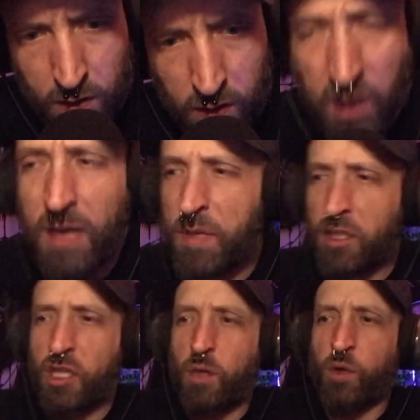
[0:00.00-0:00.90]
claiming
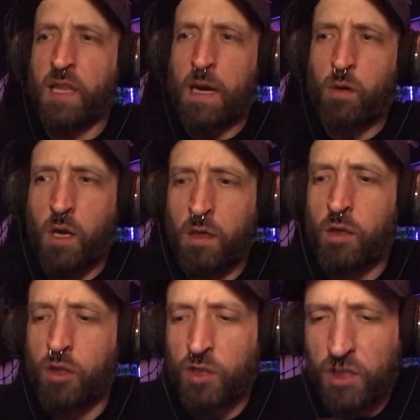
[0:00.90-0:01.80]
shit without
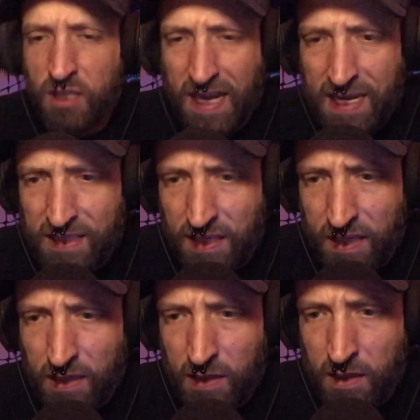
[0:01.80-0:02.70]

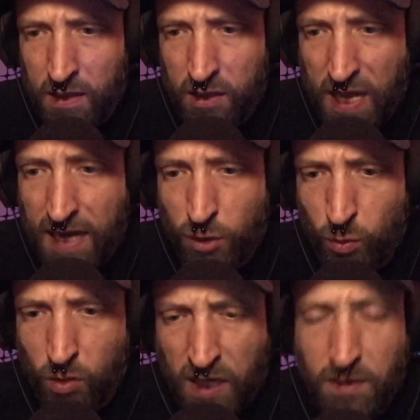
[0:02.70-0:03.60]
understanding the
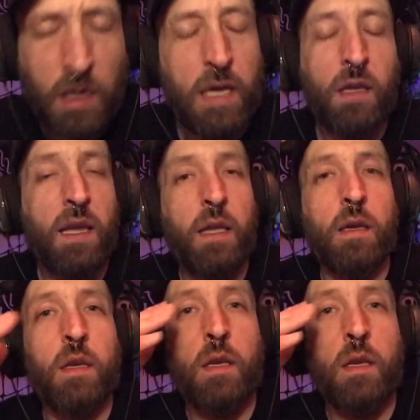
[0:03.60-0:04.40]
actual like.